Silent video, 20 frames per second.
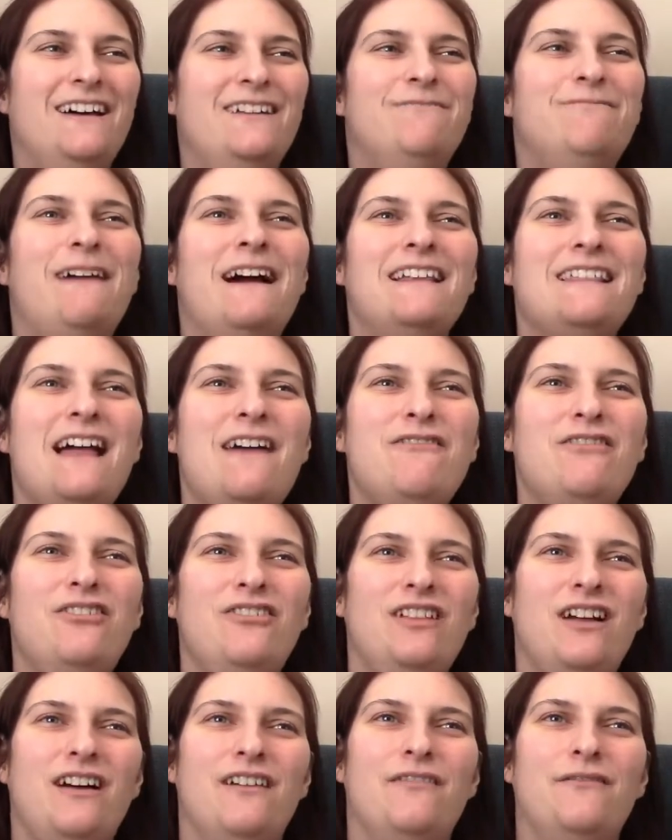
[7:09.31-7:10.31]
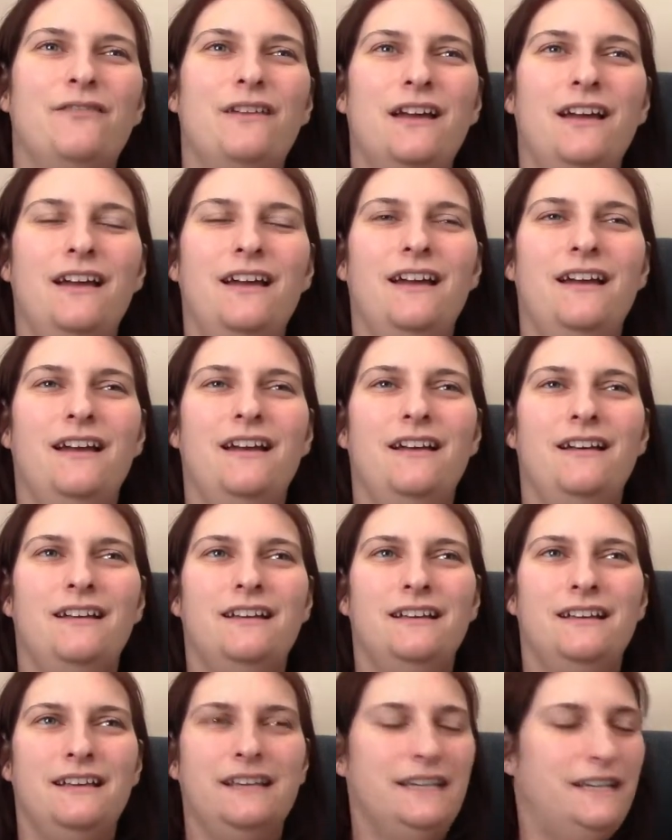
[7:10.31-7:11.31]
My level of
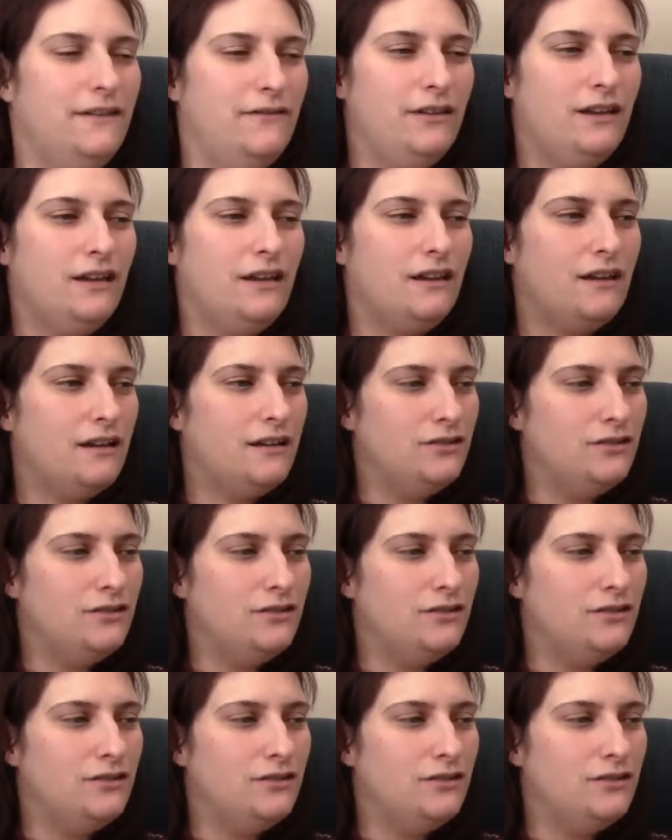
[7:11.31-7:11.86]
giving